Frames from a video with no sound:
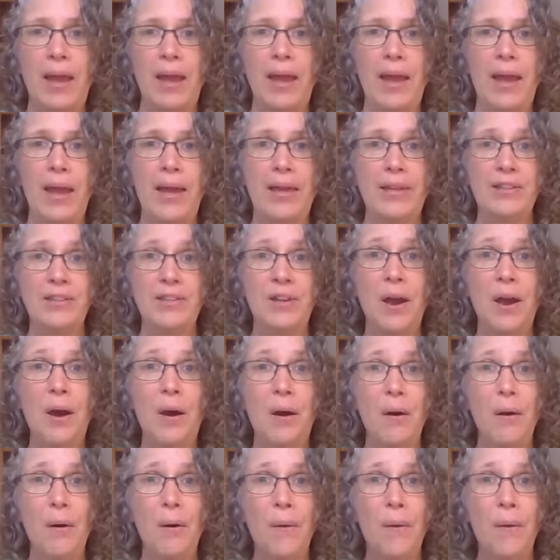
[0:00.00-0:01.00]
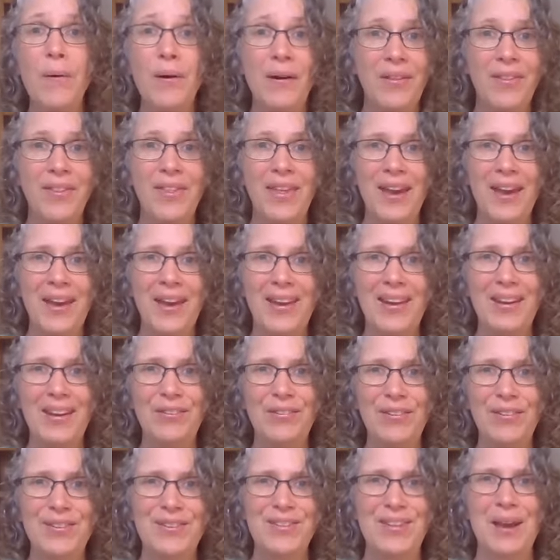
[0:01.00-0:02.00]
And know that
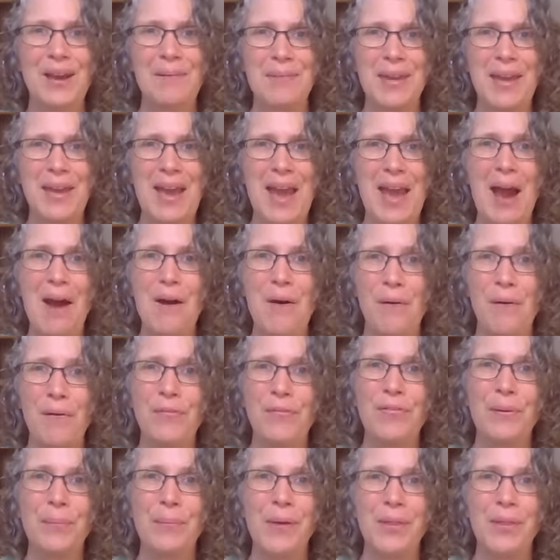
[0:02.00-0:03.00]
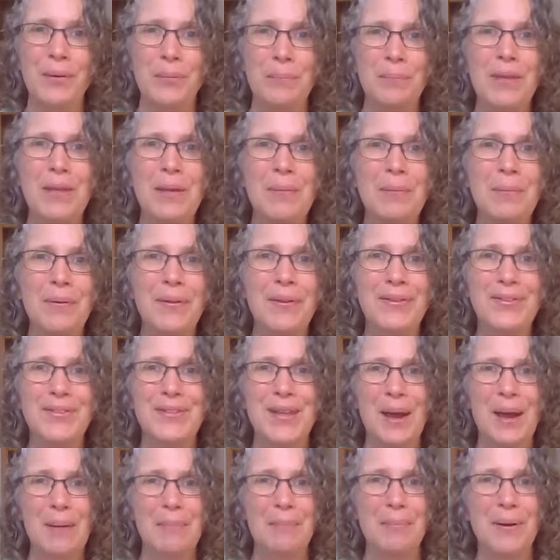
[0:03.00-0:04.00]
if it's coming out from other people, it's
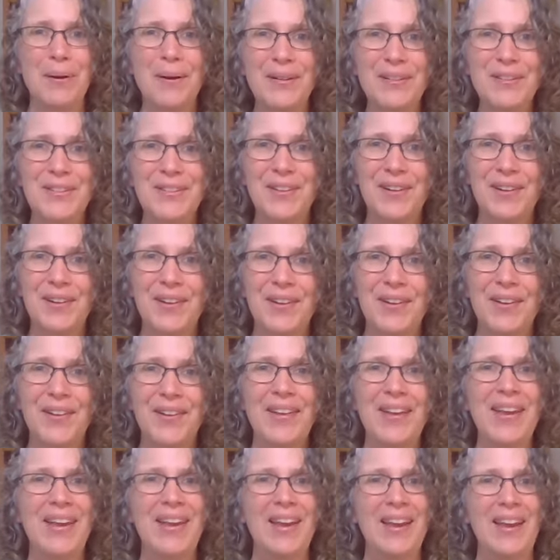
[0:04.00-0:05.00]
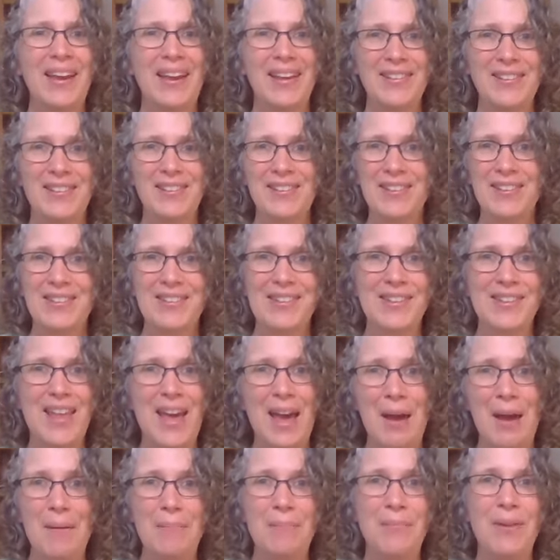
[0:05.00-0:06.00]
not personal. It's just
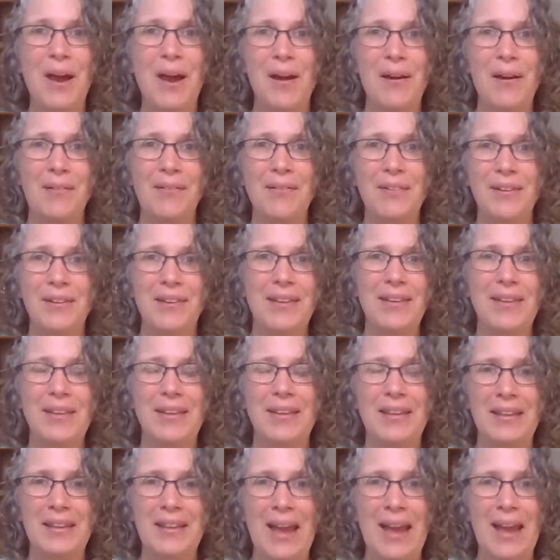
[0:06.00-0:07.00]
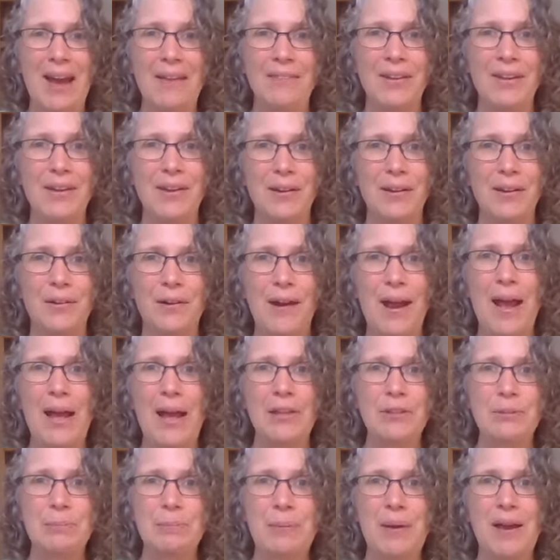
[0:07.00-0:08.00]
them not really having a
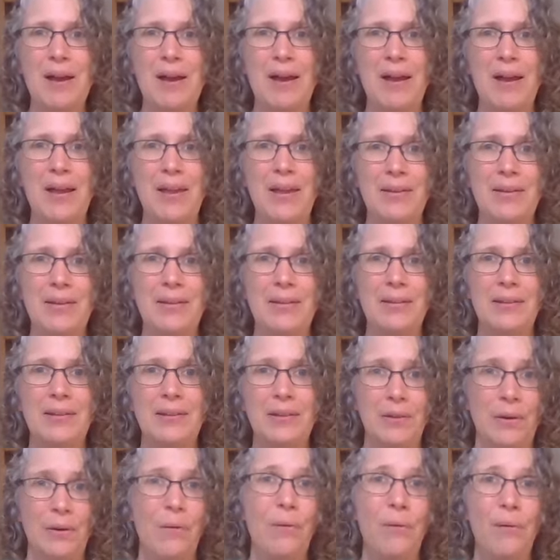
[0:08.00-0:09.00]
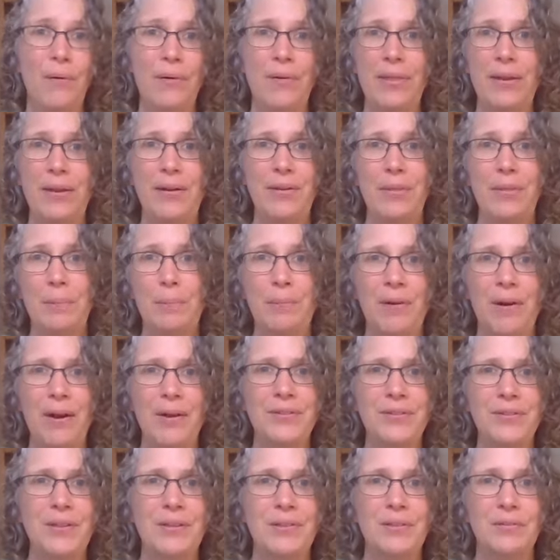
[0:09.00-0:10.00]
grasp on, or they're in the
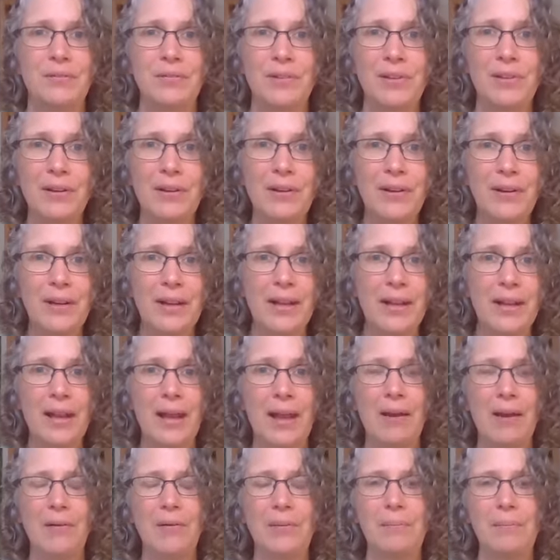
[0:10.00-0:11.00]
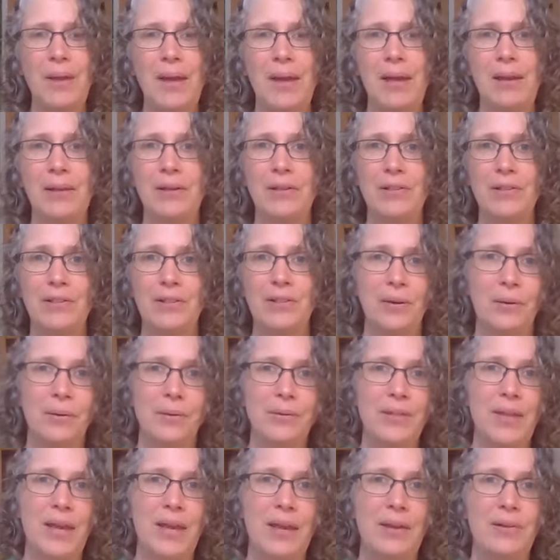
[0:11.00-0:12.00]
process of learning how to manage
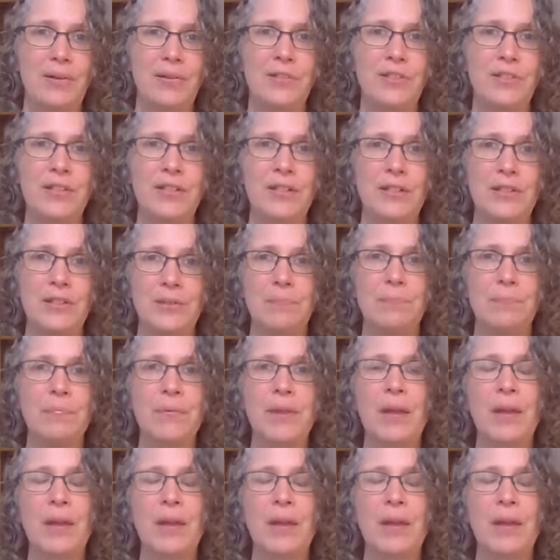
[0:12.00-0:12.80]
those energies.